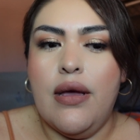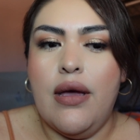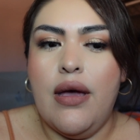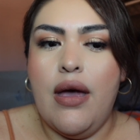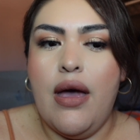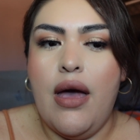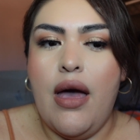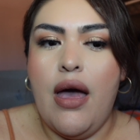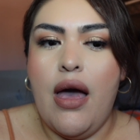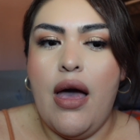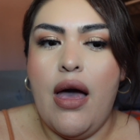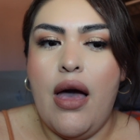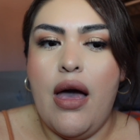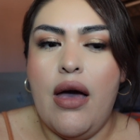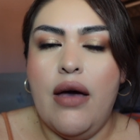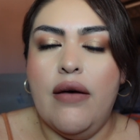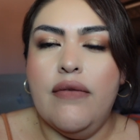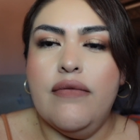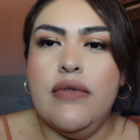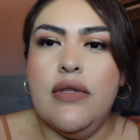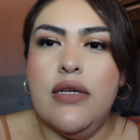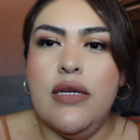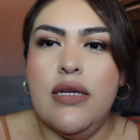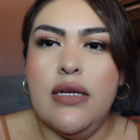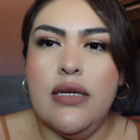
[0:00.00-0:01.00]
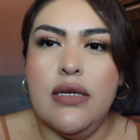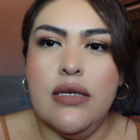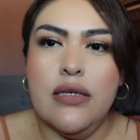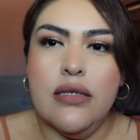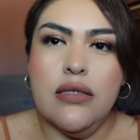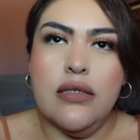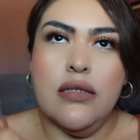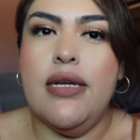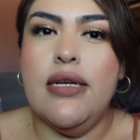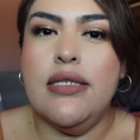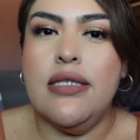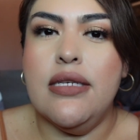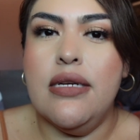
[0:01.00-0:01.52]
have
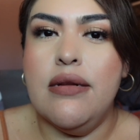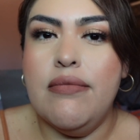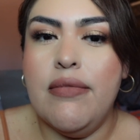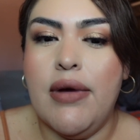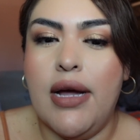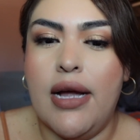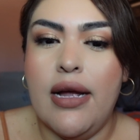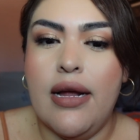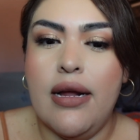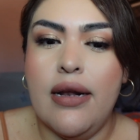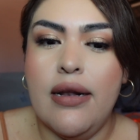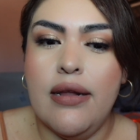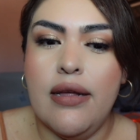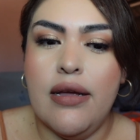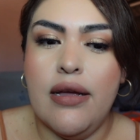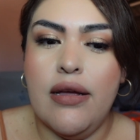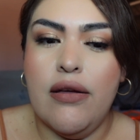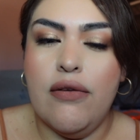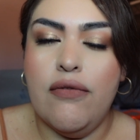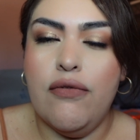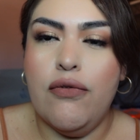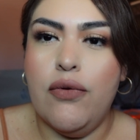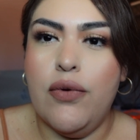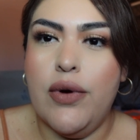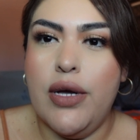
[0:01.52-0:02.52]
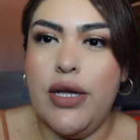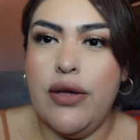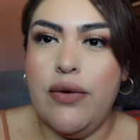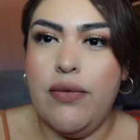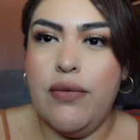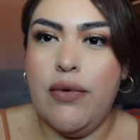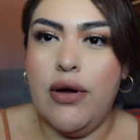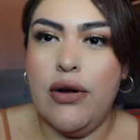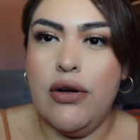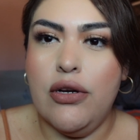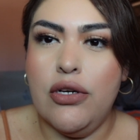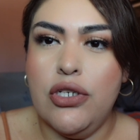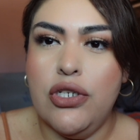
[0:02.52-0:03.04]
things in mind of what you
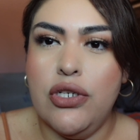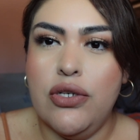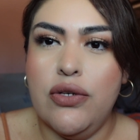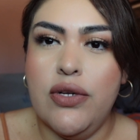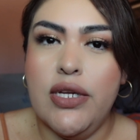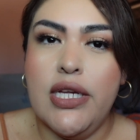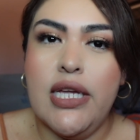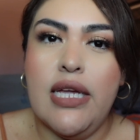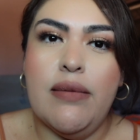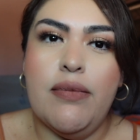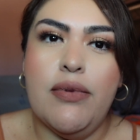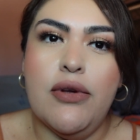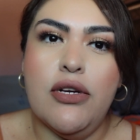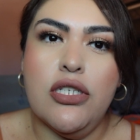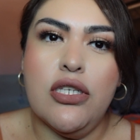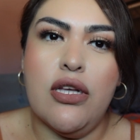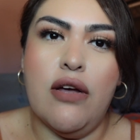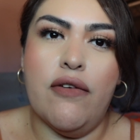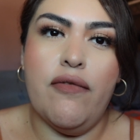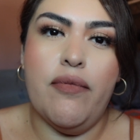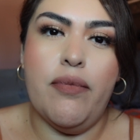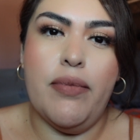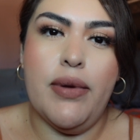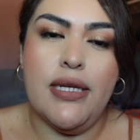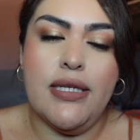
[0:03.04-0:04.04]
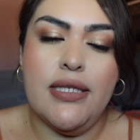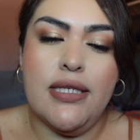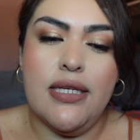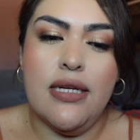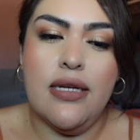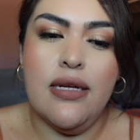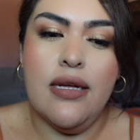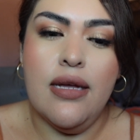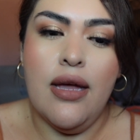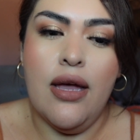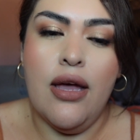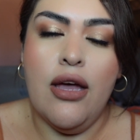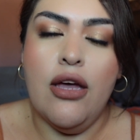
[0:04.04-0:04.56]
want to do to keep yourself
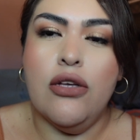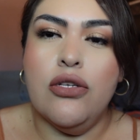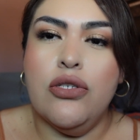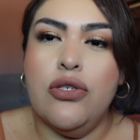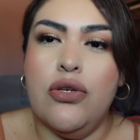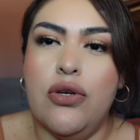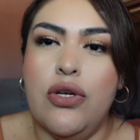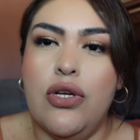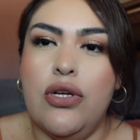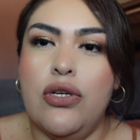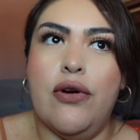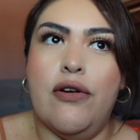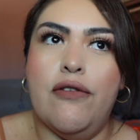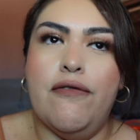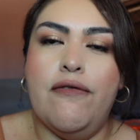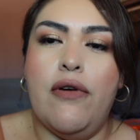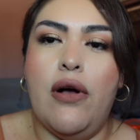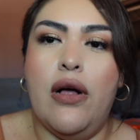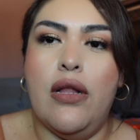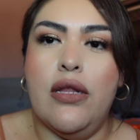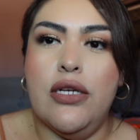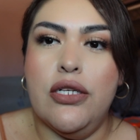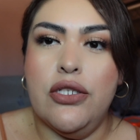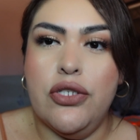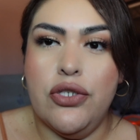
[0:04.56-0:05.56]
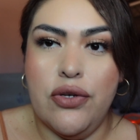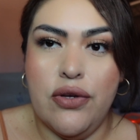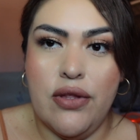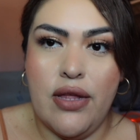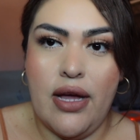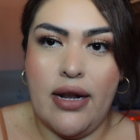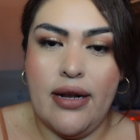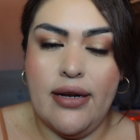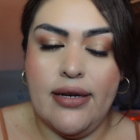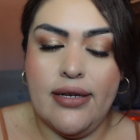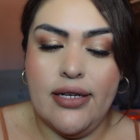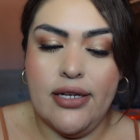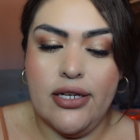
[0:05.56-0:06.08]
busy so you are fall into
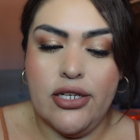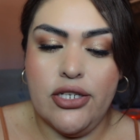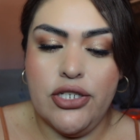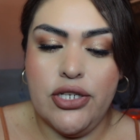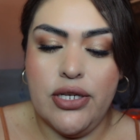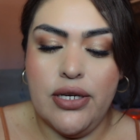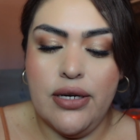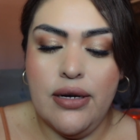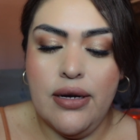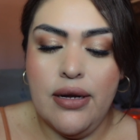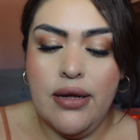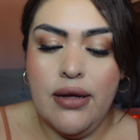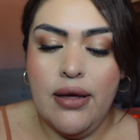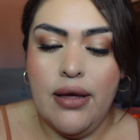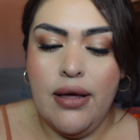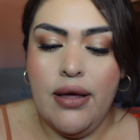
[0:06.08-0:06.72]
that addiction.